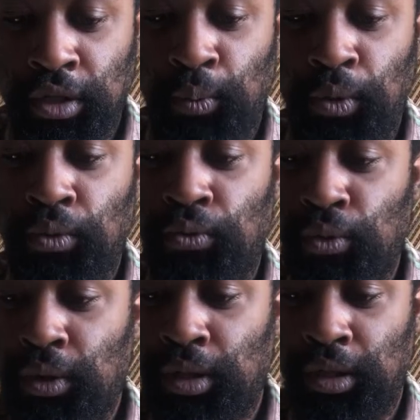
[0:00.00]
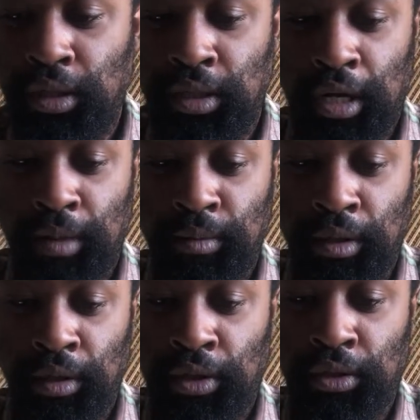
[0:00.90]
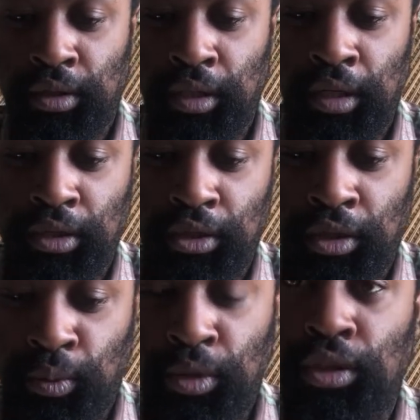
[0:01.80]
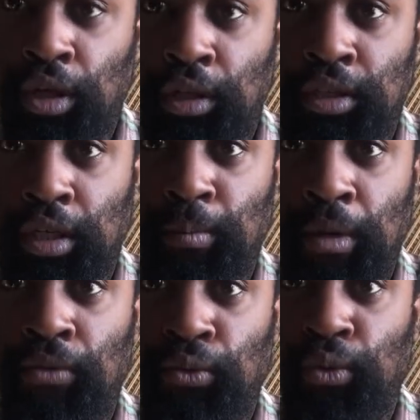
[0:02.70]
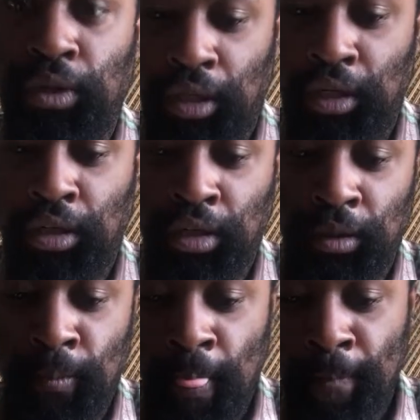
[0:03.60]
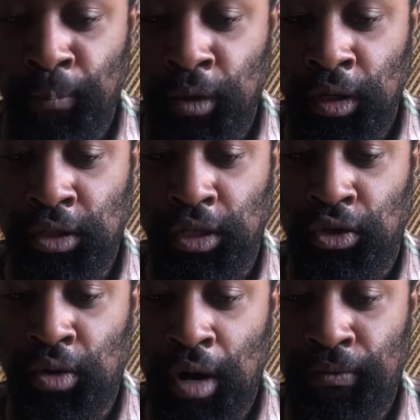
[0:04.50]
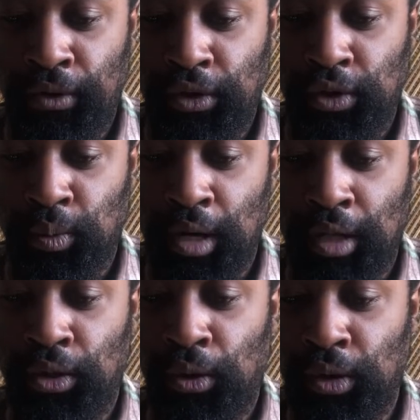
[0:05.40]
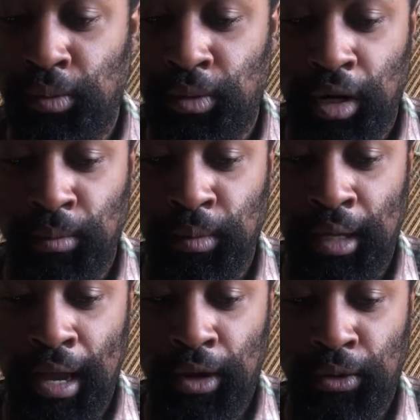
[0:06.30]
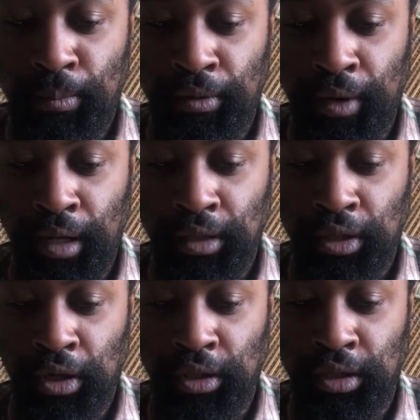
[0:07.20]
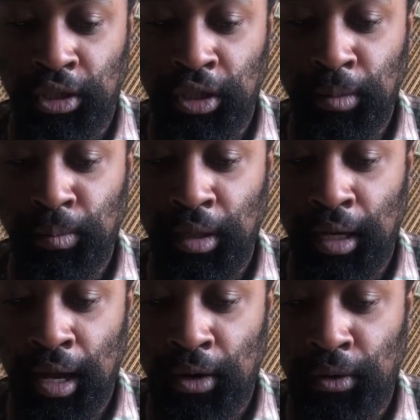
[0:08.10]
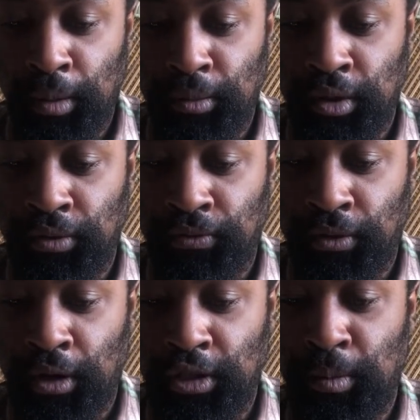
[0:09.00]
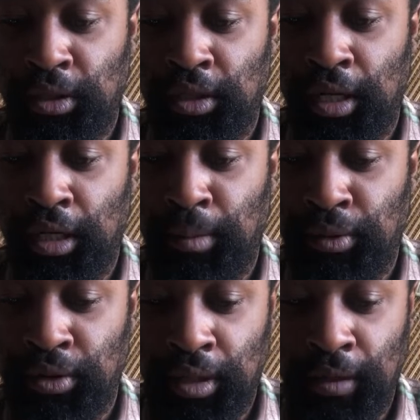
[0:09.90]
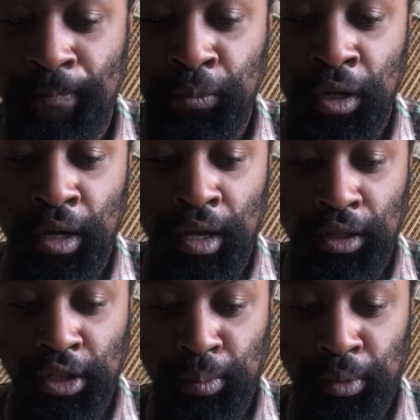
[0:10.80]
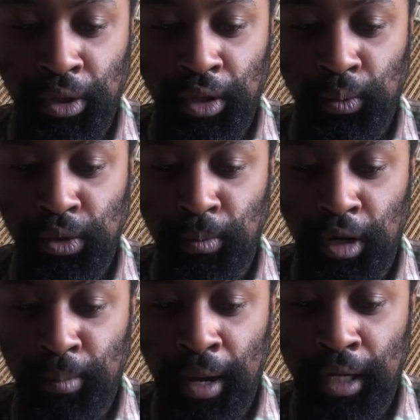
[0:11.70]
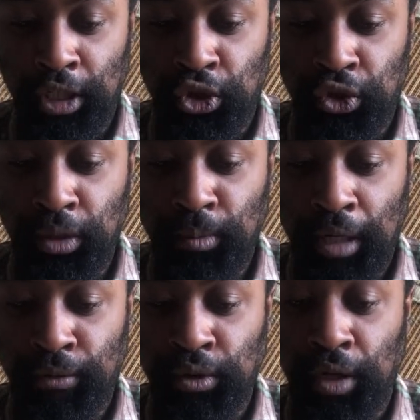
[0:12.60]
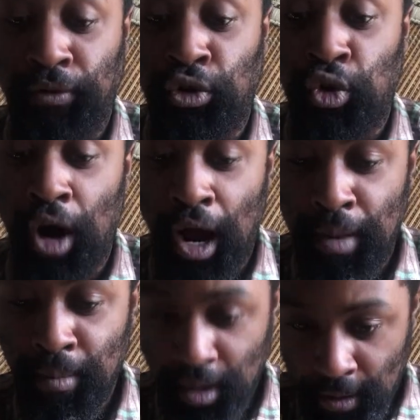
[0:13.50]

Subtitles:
and we were ruling in these times in the 1300s. There was dark-skinned men ruling in Europe. It says crop failures were not the only problem. Cattle murrains caused sheep and cattle numbers to fall as much as 80%. This period was marked by extreme levels of crime,